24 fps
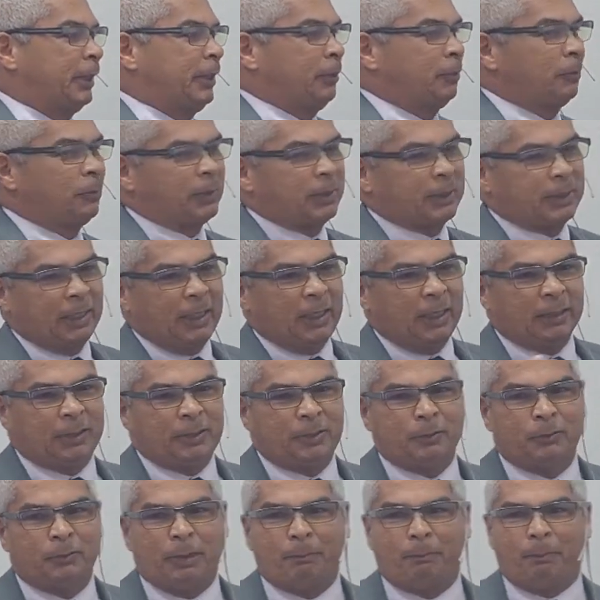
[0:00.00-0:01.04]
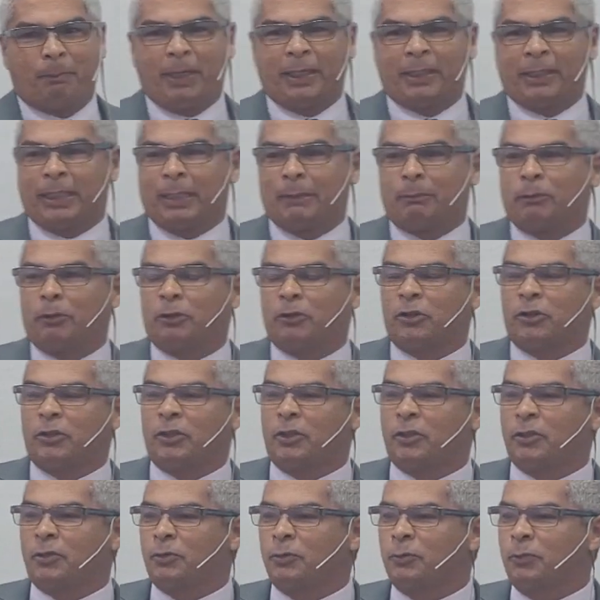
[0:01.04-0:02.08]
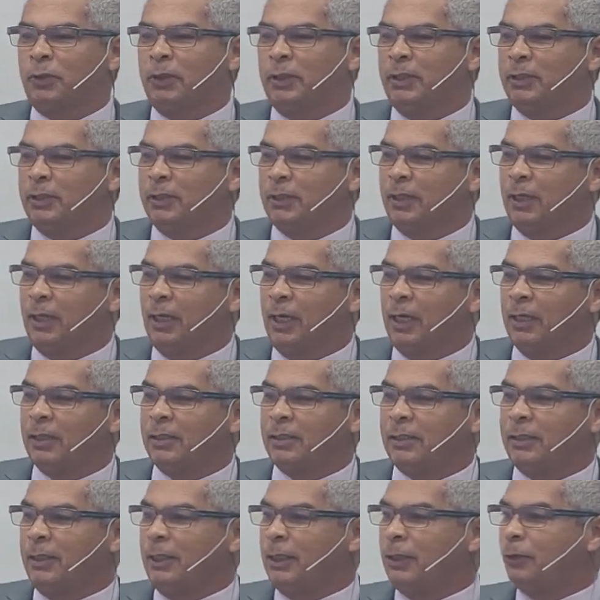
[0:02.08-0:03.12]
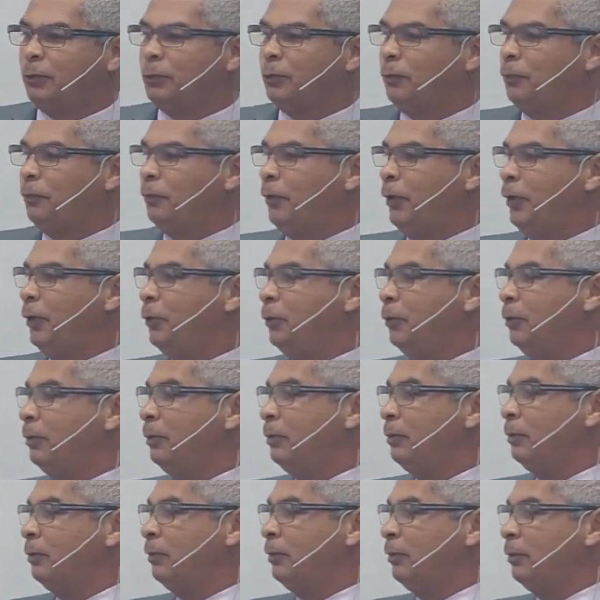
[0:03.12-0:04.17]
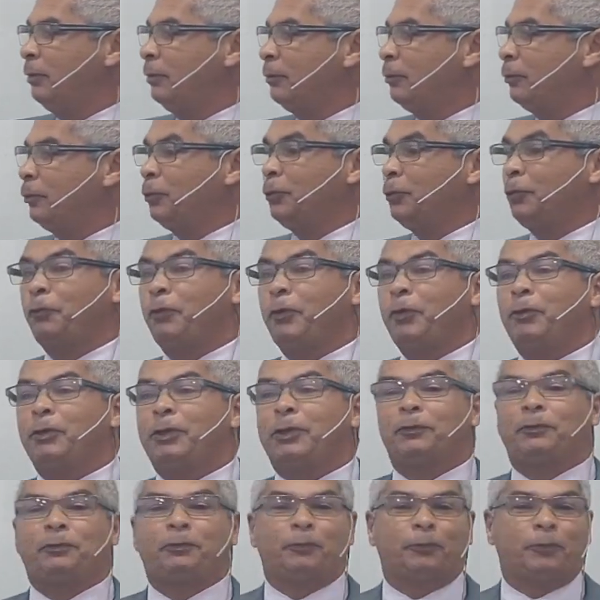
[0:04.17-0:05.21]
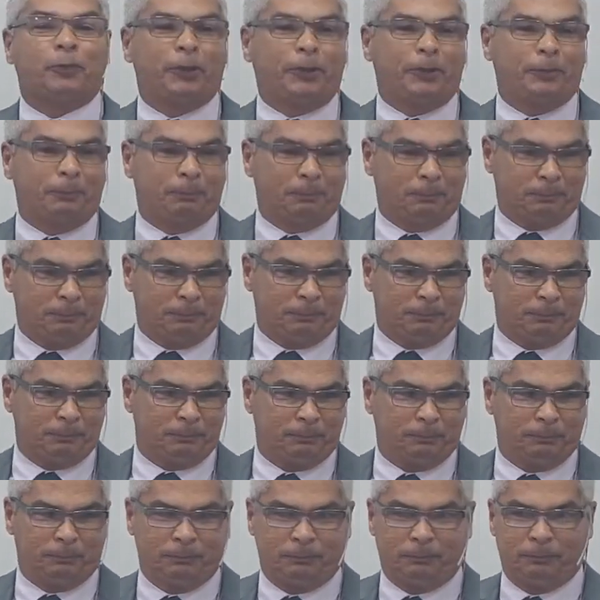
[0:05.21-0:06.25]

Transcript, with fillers: and we can even say, we can even boldly say that, speak about the parable of Jesus,